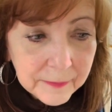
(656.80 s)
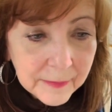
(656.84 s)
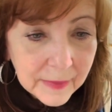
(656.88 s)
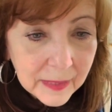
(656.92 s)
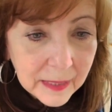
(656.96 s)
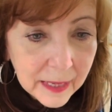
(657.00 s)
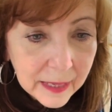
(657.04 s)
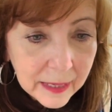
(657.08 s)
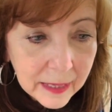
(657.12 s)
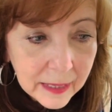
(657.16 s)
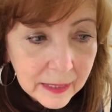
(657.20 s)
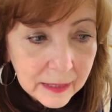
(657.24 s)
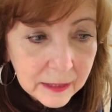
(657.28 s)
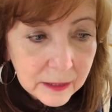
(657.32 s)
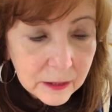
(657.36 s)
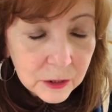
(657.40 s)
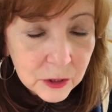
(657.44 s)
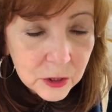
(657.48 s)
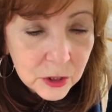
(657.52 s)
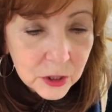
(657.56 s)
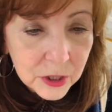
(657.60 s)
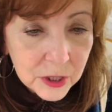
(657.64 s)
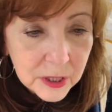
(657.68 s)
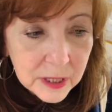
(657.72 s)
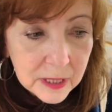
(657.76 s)
and
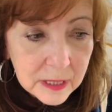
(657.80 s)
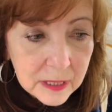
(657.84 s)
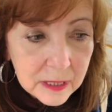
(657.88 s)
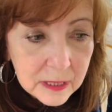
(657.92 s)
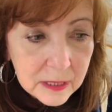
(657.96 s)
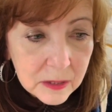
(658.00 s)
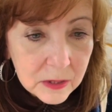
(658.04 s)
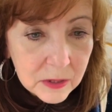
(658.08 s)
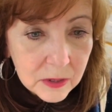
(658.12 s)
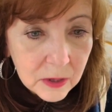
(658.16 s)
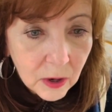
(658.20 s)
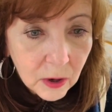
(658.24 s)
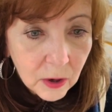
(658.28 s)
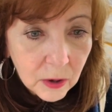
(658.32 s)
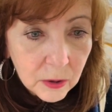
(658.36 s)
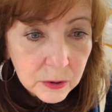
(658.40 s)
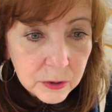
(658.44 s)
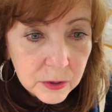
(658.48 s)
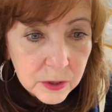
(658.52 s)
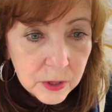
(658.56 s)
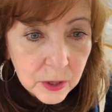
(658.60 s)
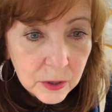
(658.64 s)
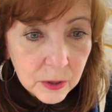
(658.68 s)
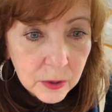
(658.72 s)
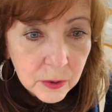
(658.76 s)
she's
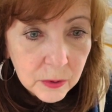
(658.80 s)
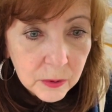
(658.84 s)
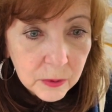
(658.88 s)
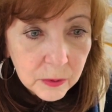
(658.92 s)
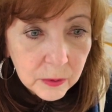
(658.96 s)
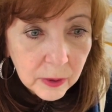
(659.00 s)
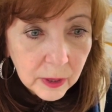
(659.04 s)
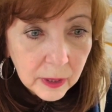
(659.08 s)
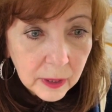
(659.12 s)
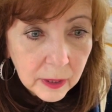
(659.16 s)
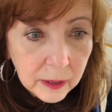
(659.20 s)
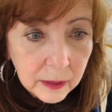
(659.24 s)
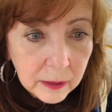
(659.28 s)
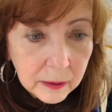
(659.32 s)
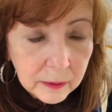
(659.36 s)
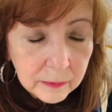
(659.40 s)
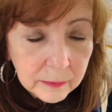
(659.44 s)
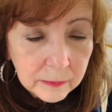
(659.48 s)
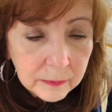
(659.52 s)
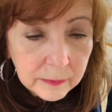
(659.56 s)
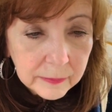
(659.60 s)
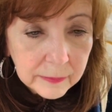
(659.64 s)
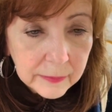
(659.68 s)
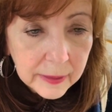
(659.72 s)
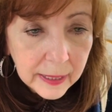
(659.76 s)
also
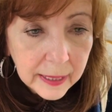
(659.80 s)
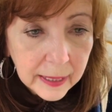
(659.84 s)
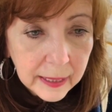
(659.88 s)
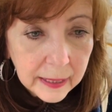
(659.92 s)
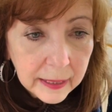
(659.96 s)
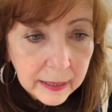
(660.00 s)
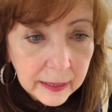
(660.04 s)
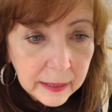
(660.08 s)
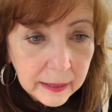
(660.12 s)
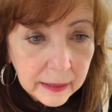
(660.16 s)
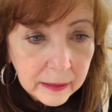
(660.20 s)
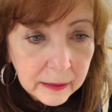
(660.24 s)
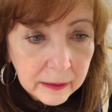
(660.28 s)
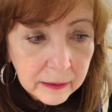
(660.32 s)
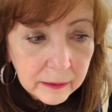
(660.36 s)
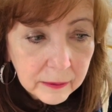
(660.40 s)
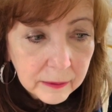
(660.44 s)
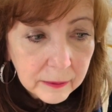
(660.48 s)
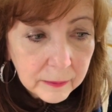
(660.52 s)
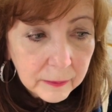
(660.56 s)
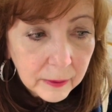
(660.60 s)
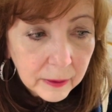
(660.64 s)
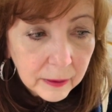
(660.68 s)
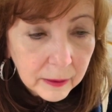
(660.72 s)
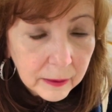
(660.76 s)
um, a
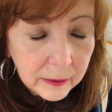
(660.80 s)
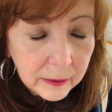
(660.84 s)
uh,